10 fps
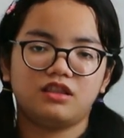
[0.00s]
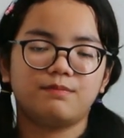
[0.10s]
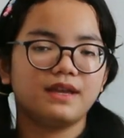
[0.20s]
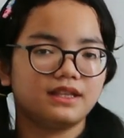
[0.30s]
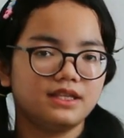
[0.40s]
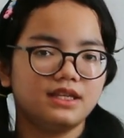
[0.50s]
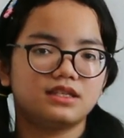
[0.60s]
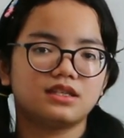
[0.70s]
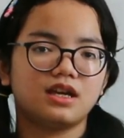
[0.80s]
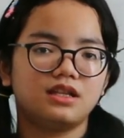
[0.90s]

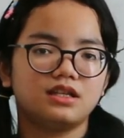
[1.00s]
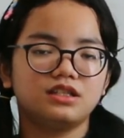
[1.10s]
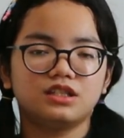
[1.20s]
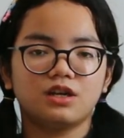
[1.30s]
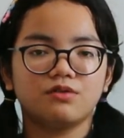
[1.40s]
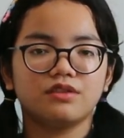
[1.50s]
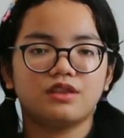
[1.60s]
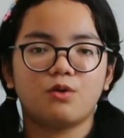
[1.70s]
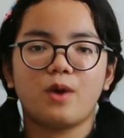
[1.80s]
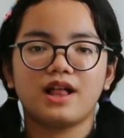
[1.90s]
Respecting each other
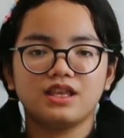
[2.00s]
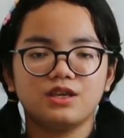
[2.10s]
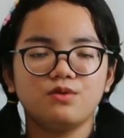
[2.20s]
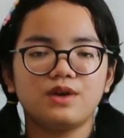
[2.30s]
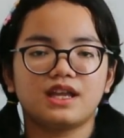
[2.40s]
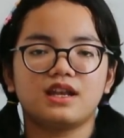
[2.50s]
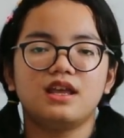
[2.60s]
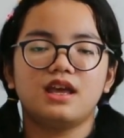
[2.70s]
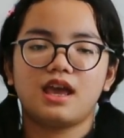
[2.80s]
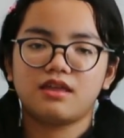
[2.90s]
shows the value
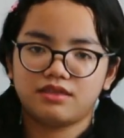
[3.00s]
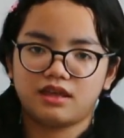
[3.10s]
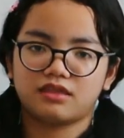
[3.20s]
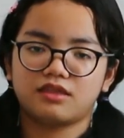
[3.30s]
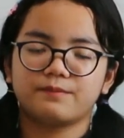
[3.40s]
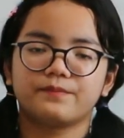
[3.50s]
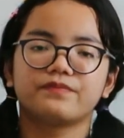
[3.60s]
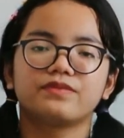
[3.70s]
and ethics.